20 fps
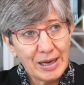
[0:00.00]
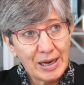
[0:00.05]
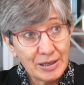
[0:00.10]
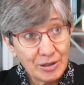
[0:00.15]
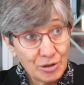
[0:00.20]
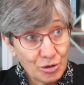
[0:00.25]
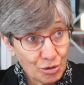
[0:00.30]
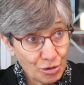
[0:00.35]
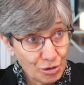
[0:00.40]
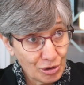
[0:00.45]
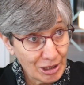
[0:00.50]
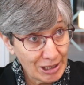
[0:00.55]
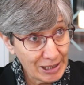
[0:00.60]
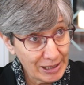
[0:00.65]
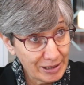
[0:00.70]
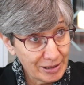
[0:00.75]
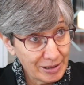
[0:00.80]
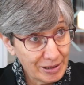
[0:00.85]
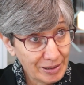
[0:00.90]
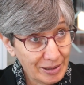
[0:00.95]
as
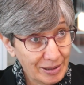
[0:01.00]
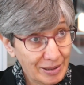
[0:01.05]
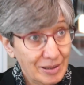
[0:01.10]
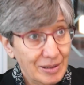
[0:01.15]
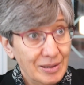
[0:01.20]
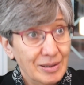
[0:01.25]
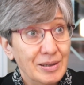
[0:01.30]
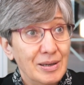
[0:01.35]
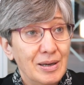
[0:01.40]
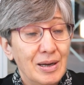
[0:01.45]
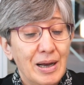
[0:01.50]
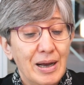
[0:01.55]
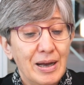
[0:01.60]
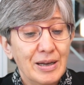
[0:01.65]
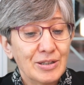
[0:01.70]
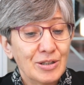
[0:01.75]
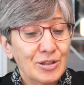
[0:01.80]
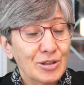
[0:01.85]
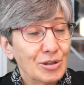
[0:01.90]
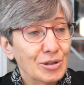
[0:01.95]
translator,
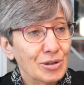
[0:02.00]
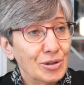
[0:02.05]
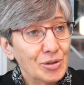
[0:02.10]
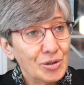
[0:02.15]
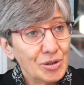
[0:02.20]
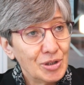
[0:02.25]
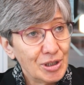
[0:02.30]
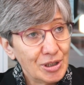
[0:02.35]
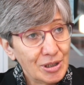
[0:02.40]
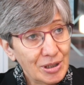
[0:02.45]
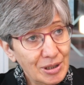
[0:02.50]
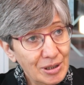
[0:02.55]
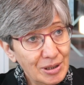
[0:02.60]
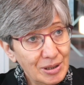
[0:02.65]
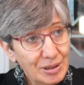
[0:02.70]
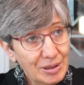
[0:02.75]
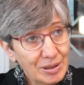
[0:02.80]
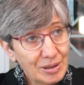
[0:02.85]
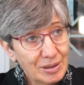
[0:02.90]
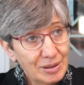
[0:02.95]
as
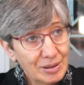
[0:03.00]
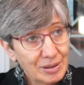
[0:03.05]
security